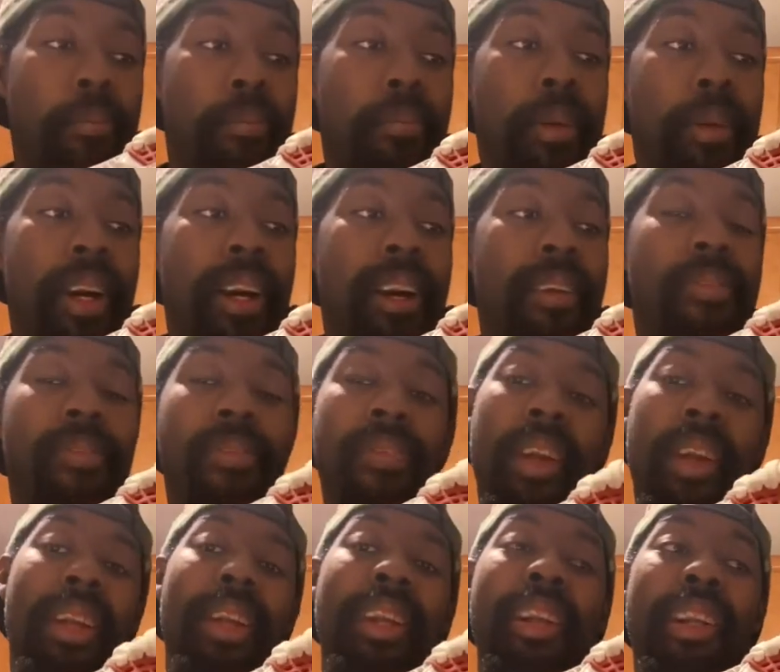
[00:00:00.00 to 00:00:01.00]
but
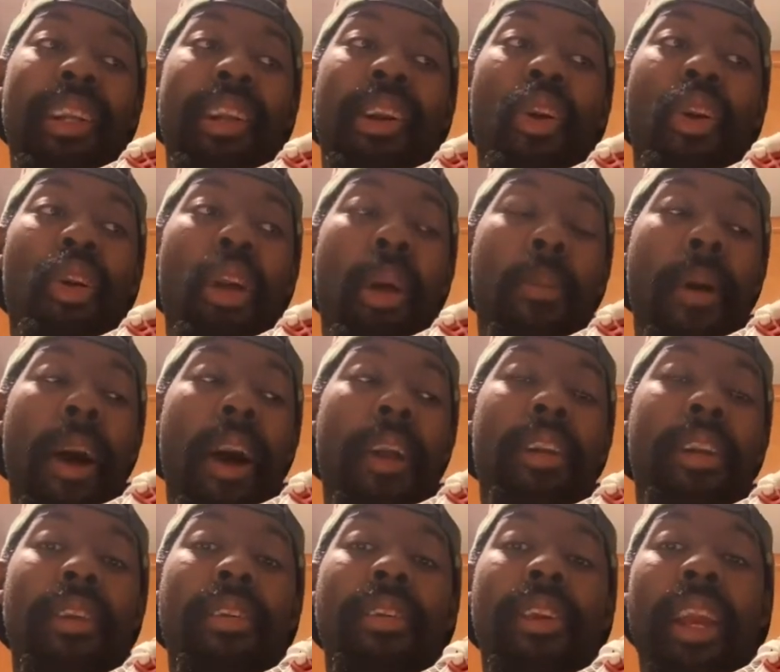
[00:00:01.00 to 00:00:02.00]
I think these should hold up,
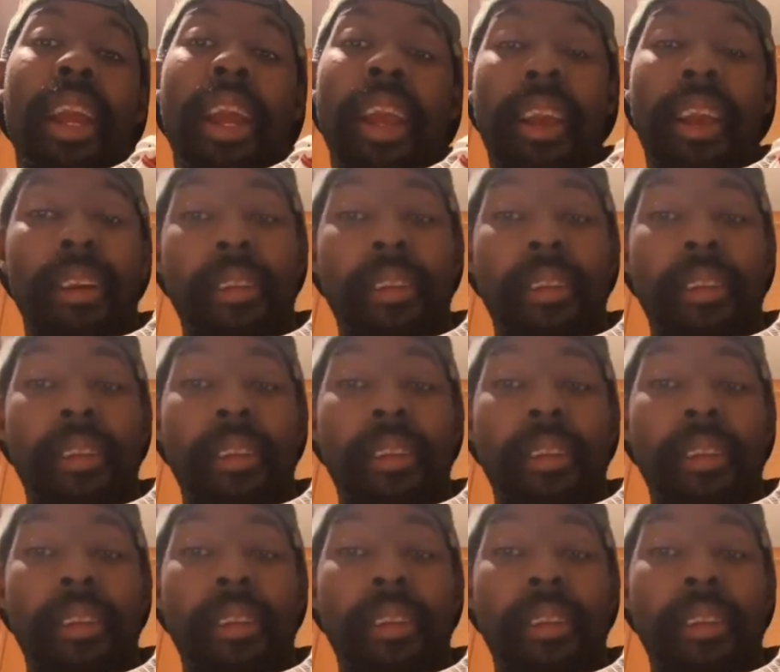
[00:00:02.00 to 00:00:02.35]
honestly.